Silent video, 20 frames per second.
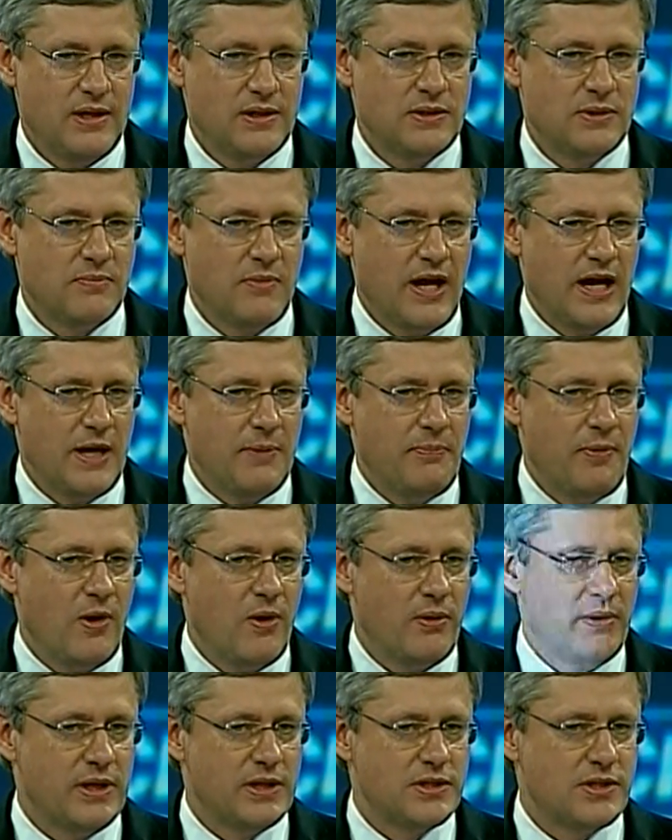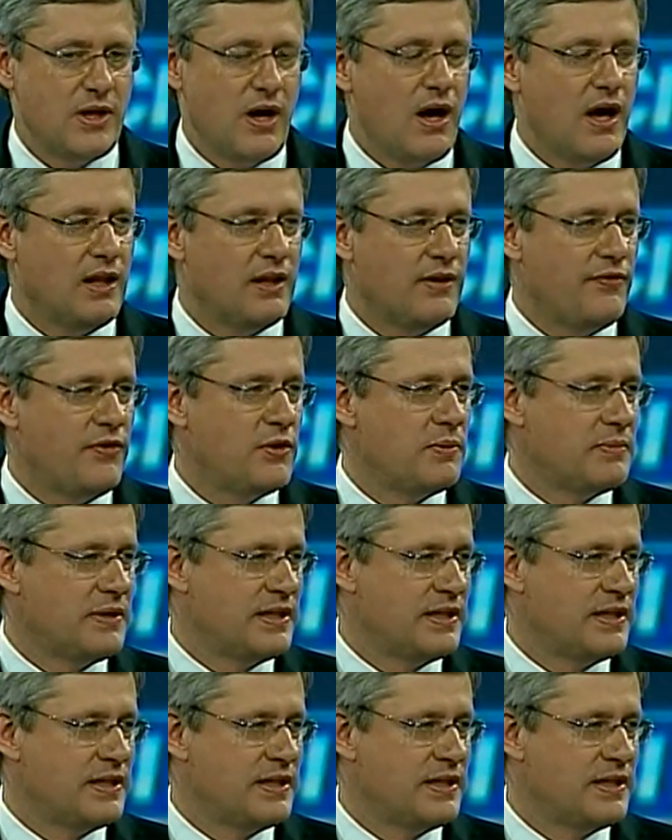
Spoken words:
to my opponents, all of whom